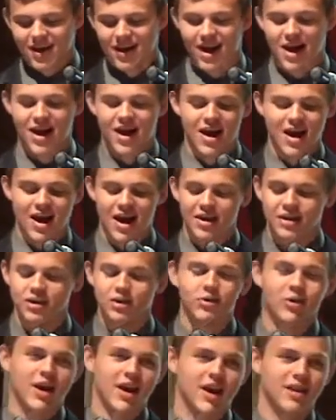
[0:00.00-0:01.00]
I
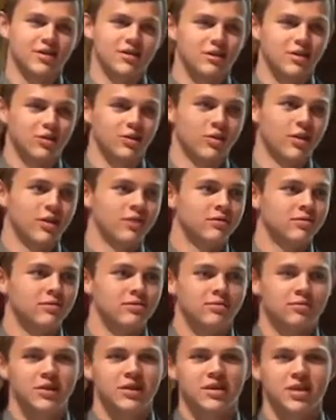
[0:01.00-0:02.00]
knew I had to do
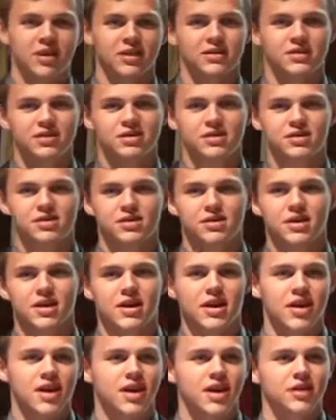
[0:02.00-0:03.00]
it because
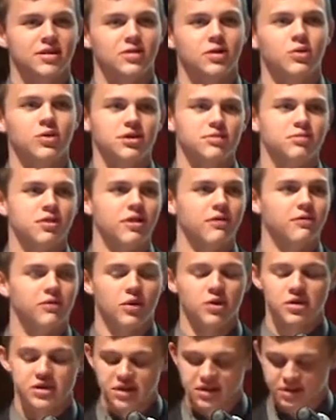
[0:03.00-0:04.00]
it's always been a
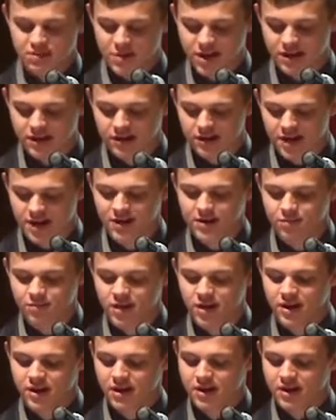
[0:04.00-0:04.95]
verse that's meant a lot to me.